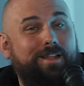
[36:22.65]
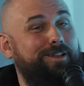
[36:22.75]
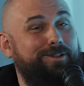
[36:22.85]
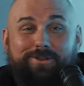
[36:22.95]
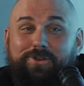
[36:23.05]

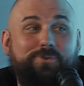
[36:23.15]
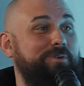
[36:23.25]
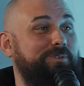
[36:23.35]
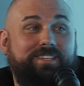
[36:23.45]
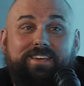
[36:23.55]
Louie
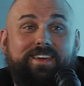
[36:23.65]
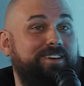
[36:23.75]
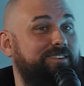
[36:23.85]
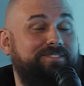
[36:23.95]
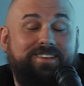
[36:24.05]
was the king
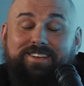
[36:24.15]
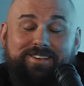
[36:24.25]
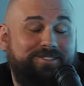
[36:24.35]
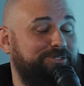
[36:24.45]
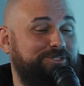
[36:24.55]
of
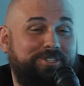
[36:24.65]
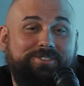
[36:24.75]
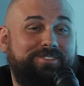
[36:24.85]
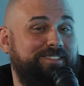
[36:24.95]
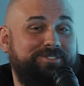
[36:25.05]

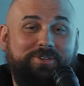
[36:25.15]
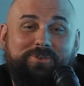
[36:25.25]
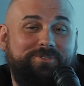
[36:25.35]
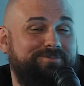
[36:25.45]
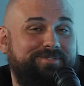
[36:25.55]
just his
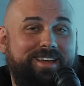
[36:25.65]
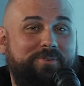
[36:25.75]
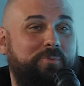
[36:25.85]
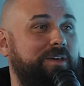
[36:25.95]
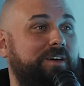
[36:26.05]
own, like,
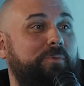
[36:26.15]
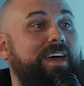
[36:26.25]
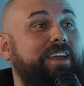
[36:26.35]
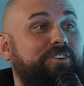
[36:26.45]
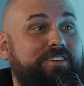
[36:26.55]
we
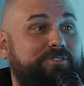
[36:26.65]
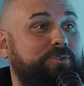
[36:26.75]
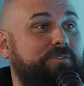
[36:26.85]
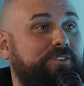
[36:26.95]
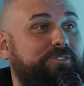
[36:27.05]
entered his
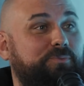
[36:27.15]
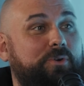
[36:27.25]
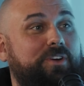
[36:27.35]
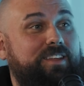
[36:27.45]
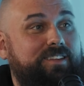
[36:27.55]
universe. We
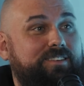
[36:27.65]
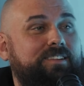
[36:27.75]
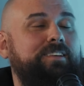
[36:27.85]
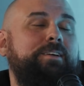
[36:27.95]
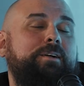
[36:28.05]
were, yeah, in
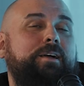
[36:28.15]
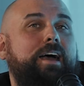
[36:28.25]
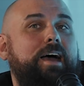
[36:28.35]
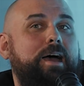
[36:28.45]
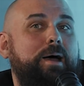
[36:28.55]

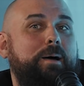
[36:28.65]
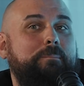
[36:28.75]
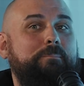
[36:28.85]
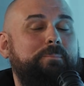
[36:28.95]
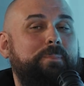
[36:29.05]

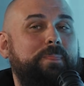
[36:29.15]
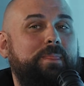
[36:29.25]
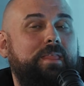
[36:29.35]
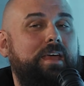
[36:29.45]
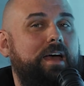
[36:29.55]
it.
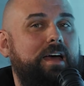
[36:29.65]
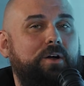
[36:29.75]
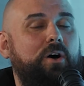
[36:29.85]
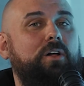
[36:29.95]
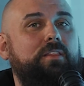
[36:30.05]
And
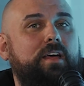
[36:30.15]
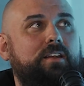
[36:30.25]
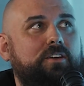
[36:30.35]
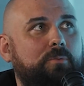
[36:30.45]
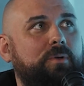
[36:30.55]
all
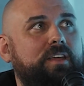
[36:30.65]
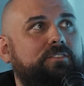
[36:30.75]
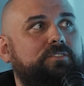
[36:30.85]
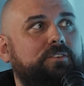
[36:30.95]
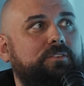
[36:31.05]
that
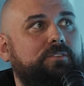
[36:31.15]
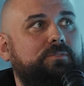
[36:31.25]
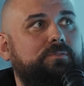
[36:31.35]
culminated to